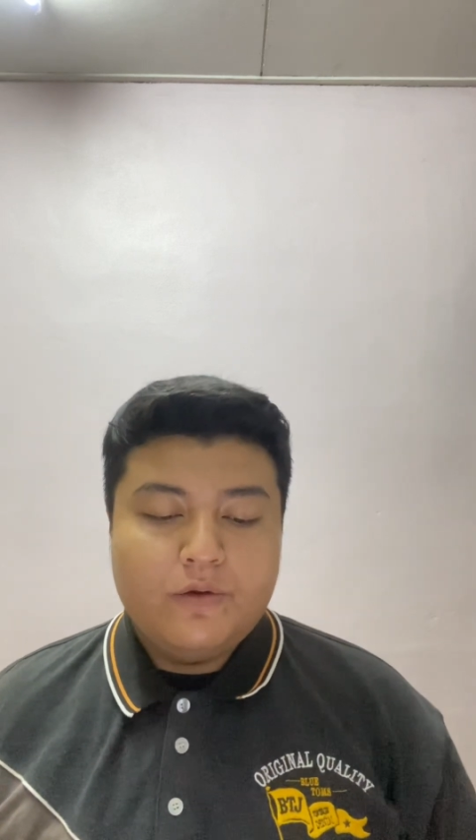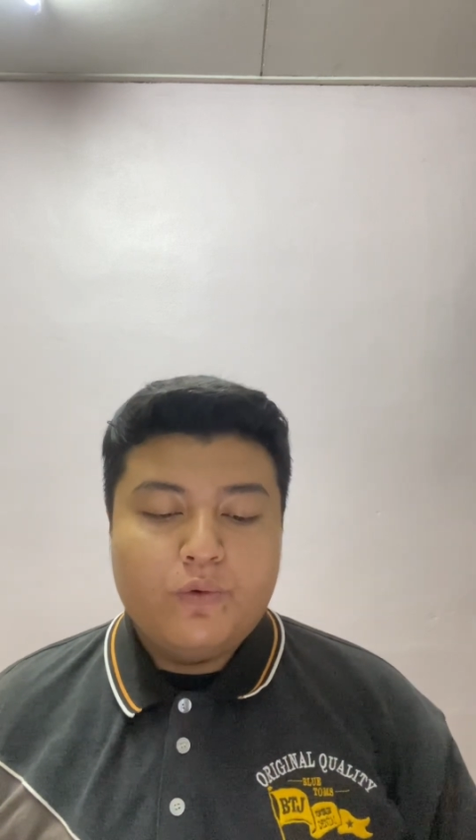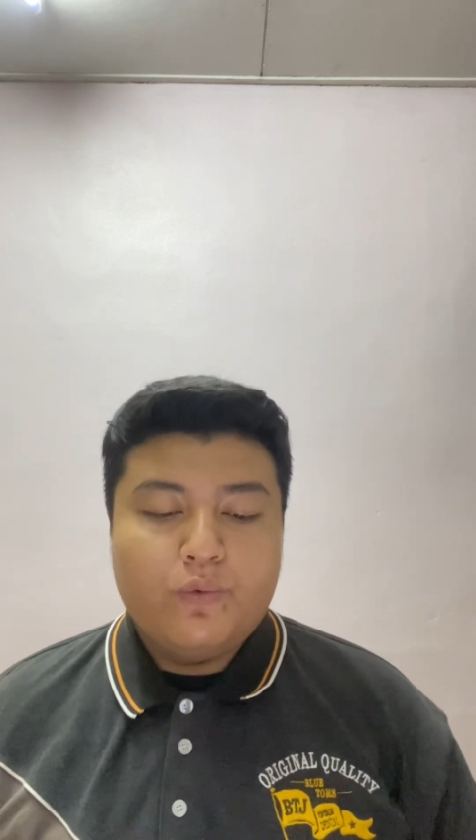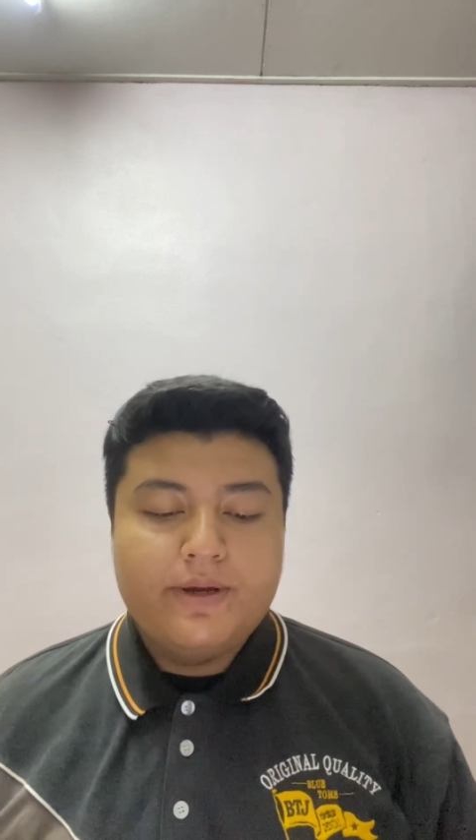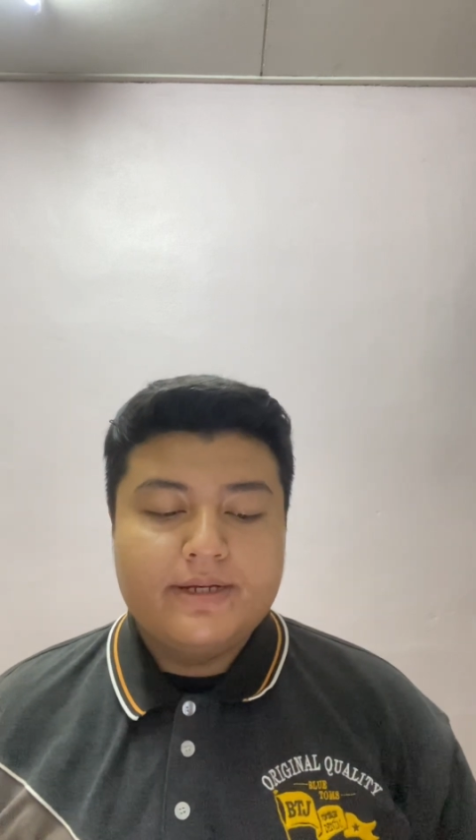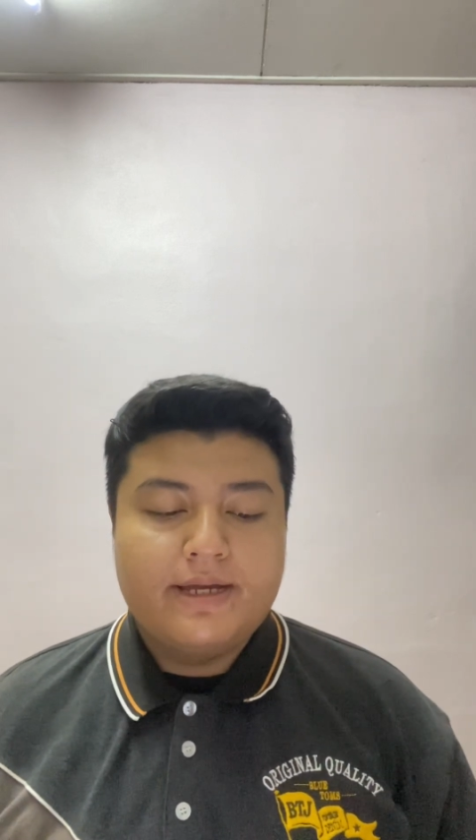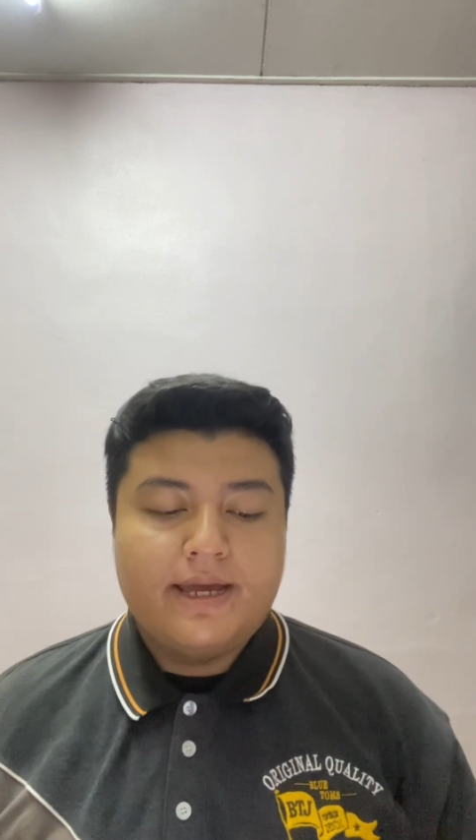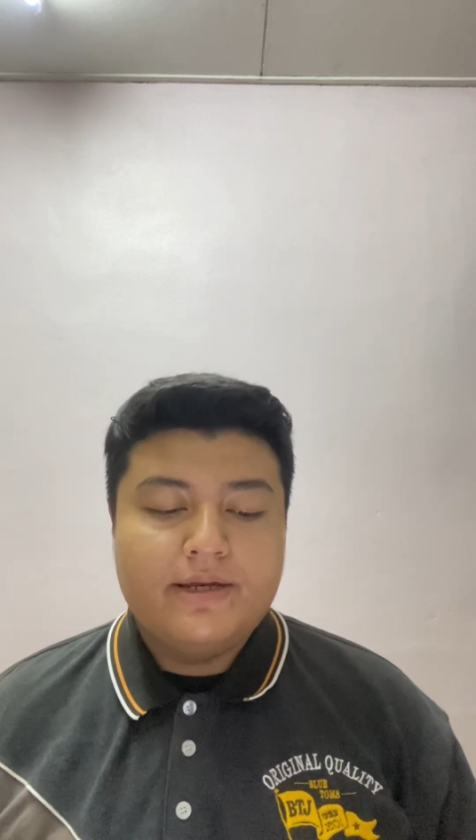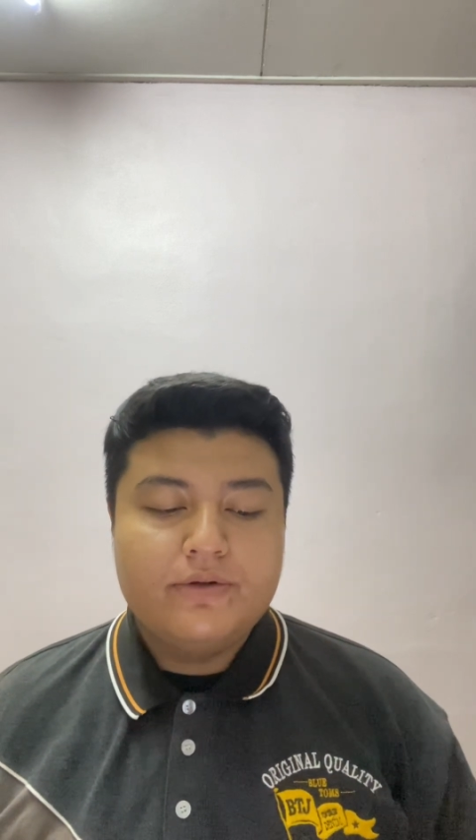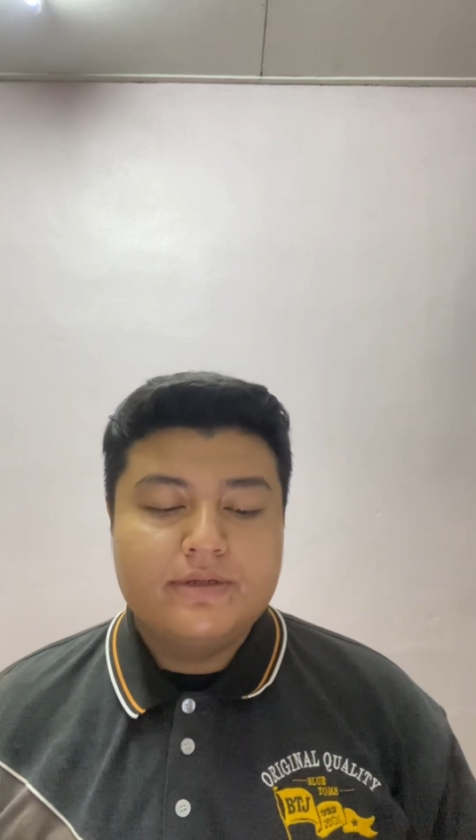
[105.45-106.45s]
when the
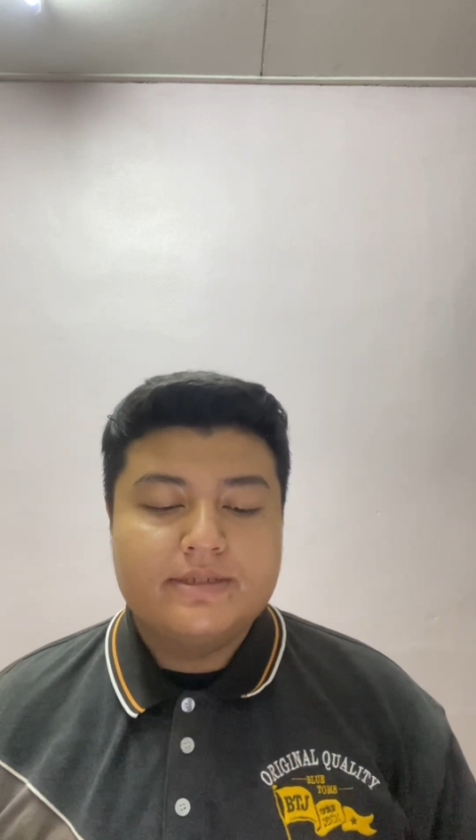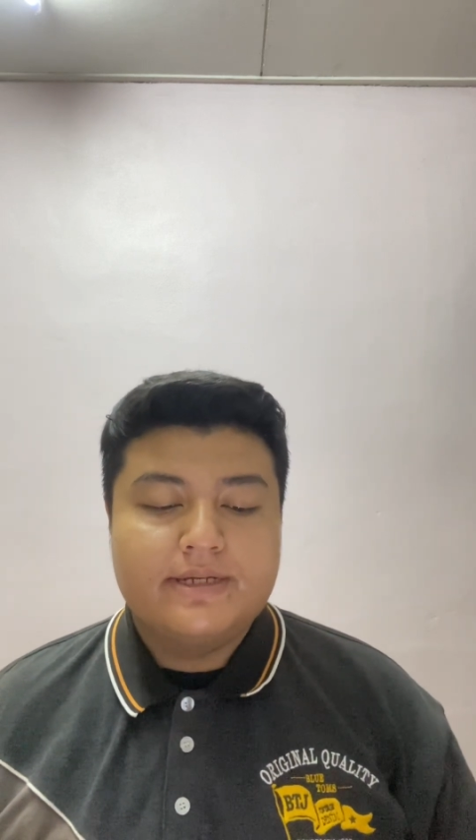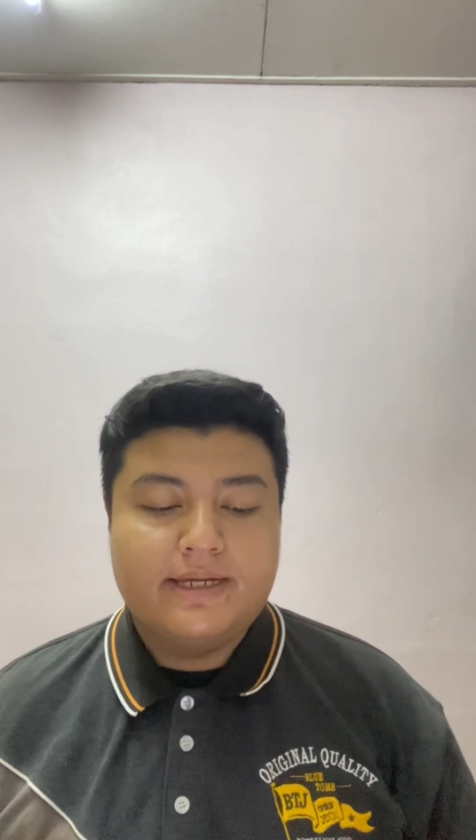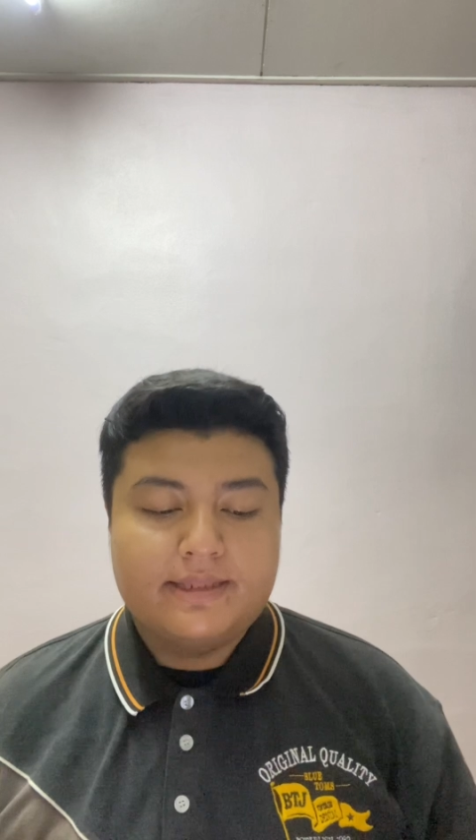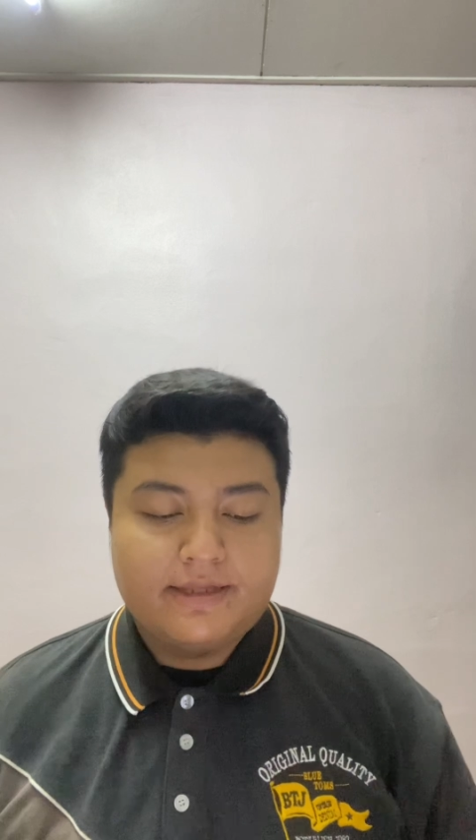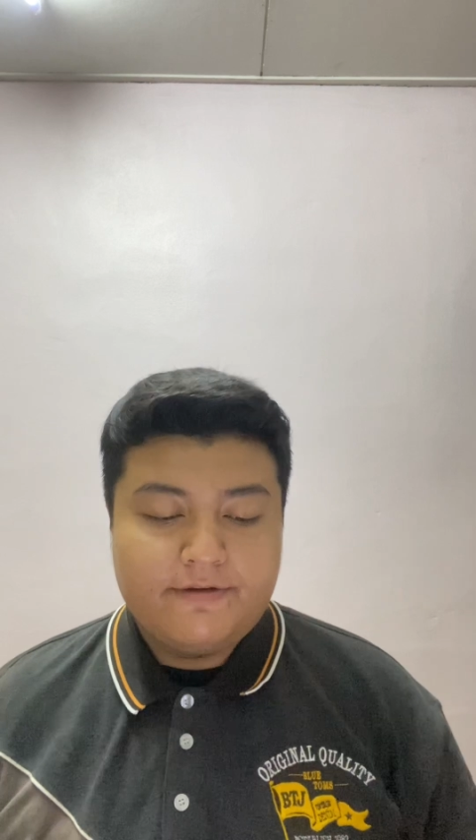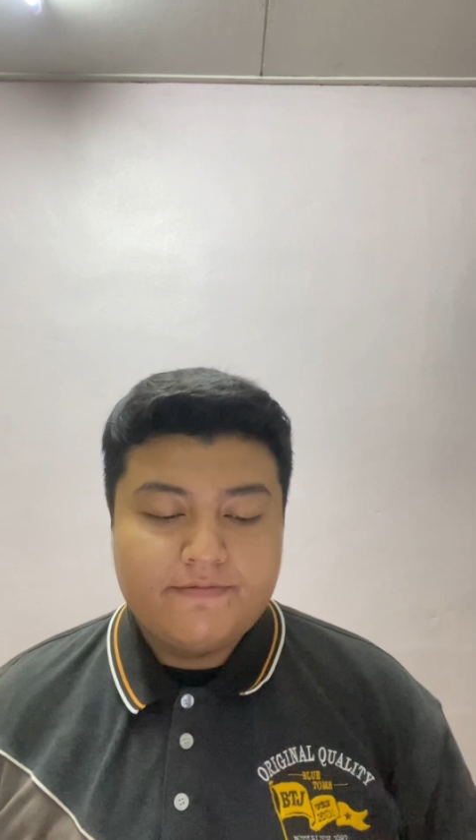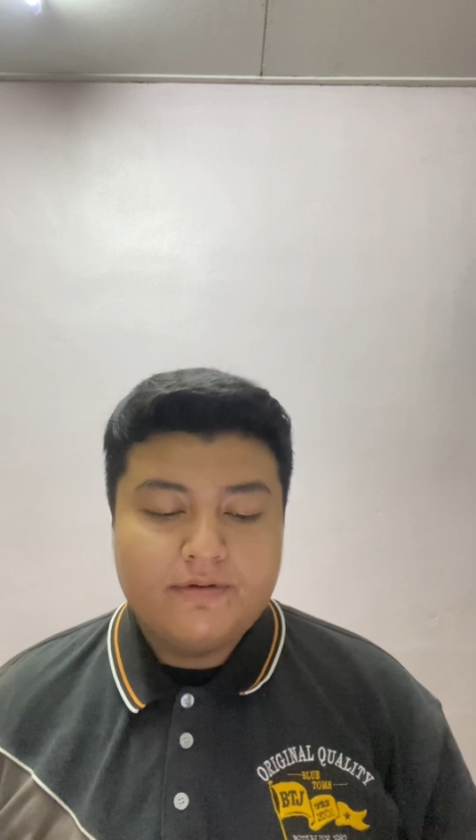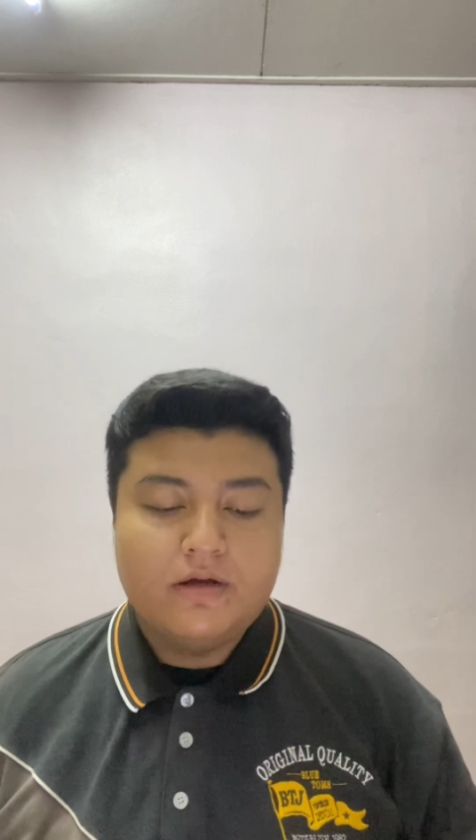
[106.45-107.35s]
anode is negative,